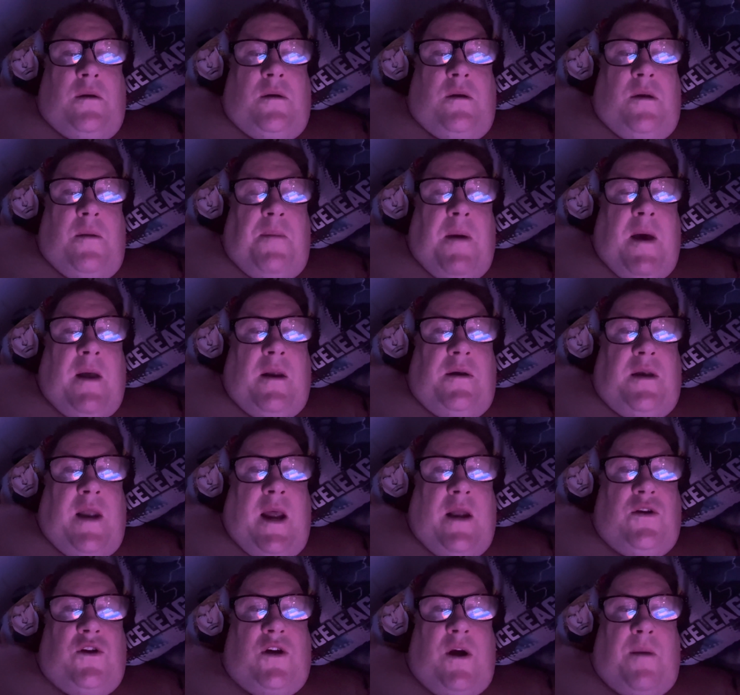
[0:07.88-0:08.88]
about
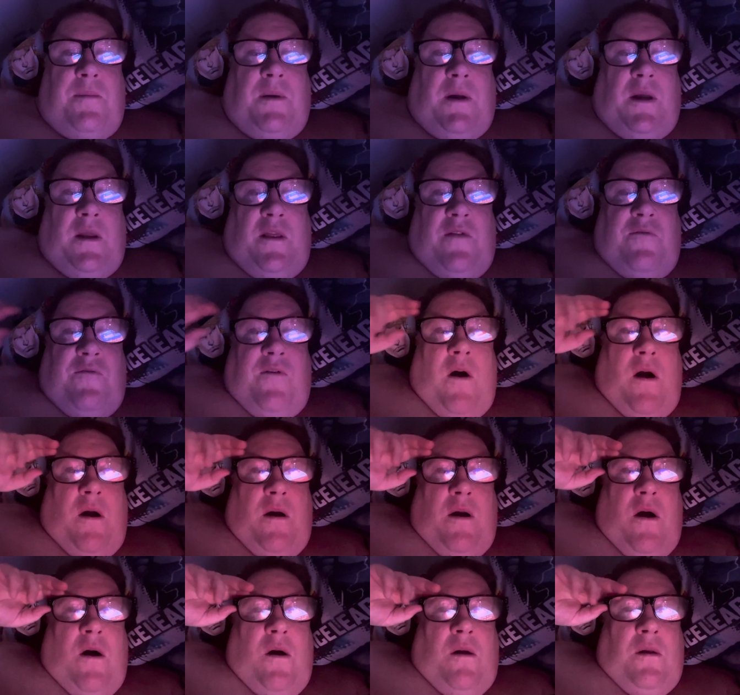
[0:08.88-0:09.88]
Dad jumping in the
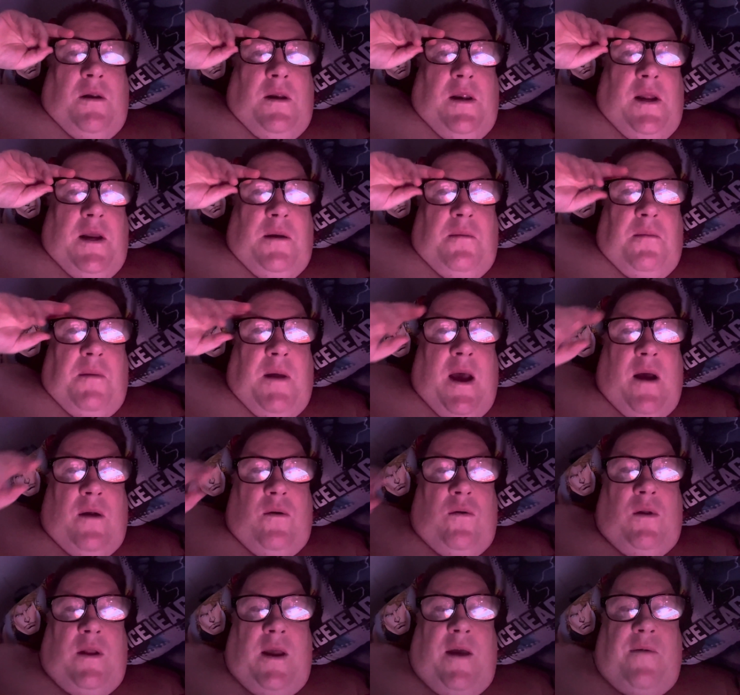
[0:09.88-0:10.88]
fire hole and leaving me out
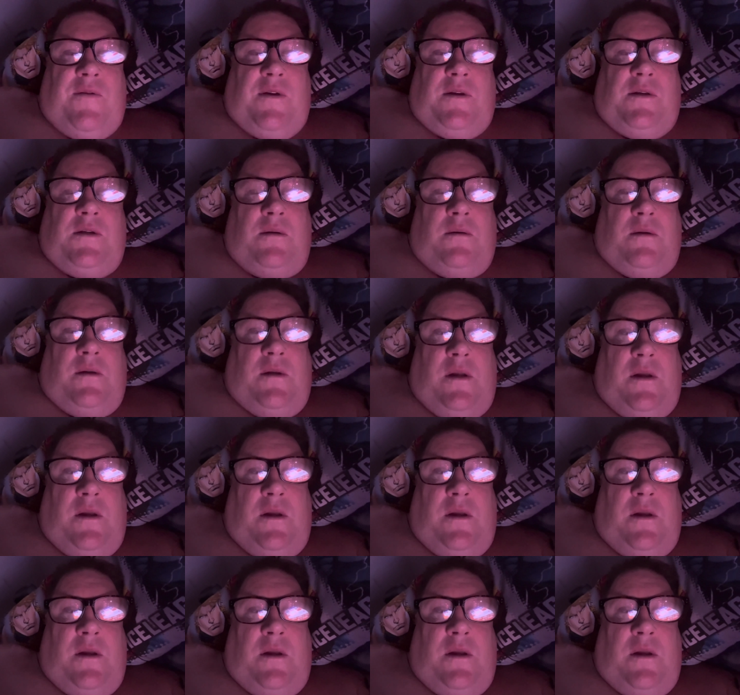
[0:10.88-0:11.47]
and all the efforts.